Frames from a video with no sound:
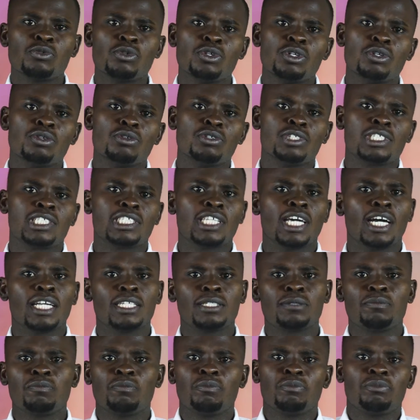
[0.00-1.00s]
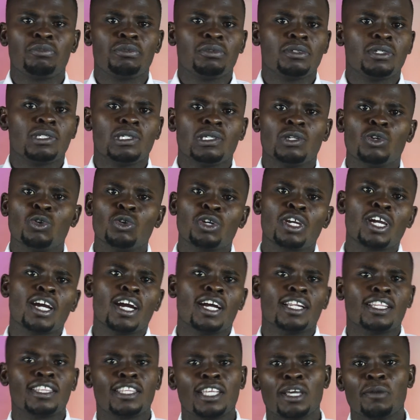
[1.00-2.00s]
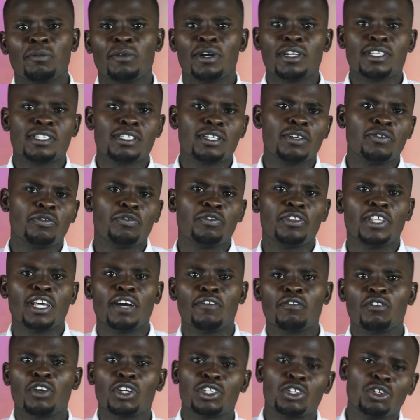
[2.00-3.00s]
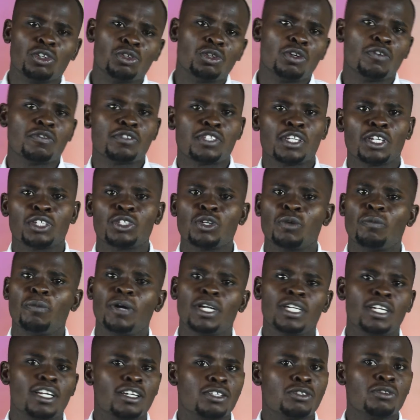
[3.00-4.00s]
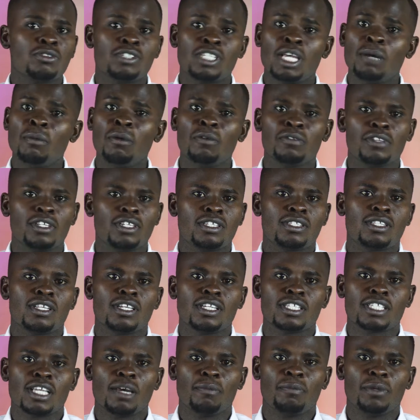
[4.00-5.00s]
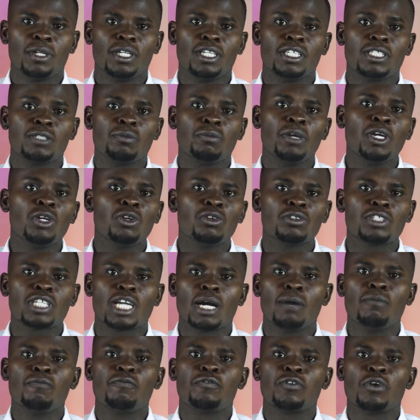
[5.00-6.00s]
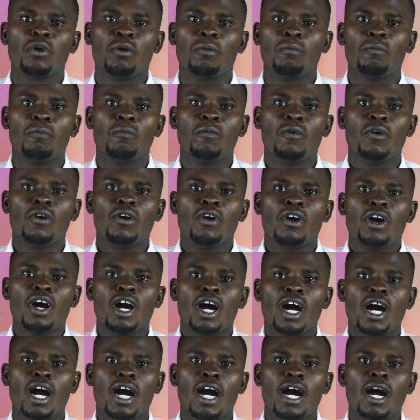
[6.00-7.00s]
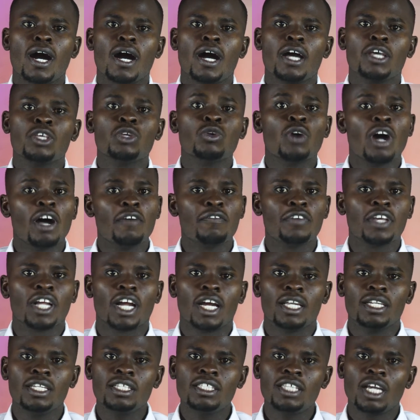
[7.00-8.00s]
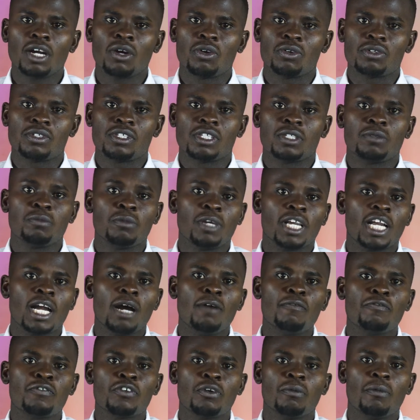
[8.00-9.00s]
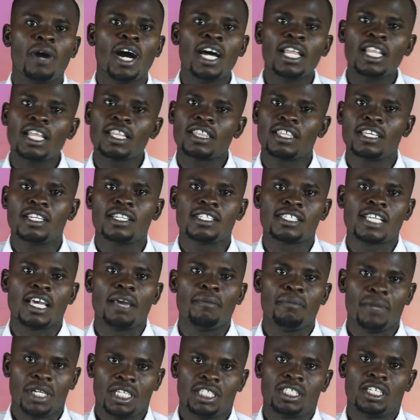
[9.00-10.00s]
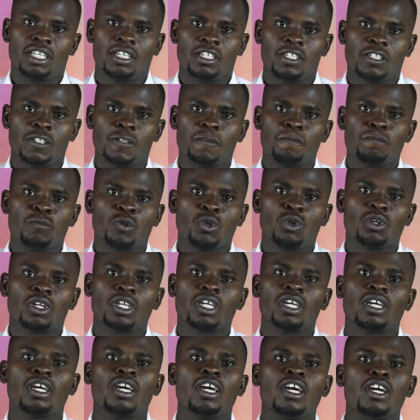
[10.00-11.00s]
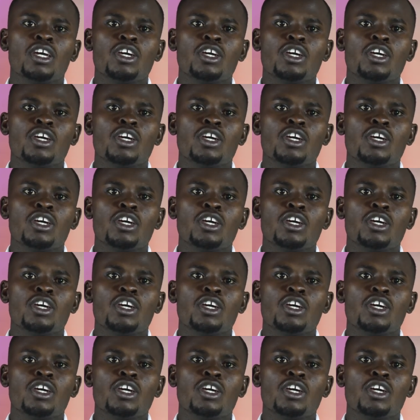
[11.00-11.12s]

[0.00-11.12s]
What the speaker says: will start looking at them as if they have got a lot of sexual partners. No, some of these things happen. It may not come from you having an intercourse. It may come from other things I mentioned. Okay,